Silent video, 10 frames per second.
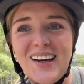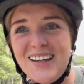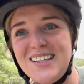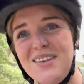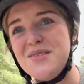yeah,
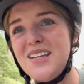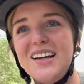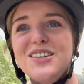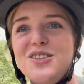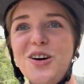Tam was
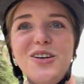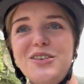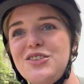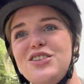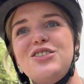saying so, it
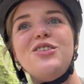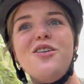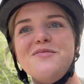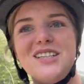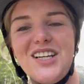was just
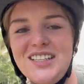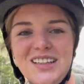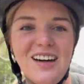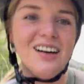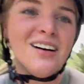so much
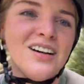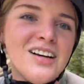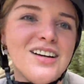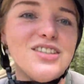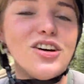easier.
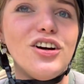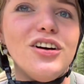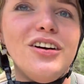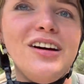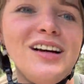So I
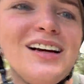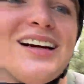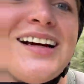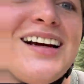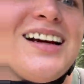was saying
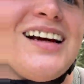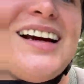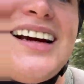we could have had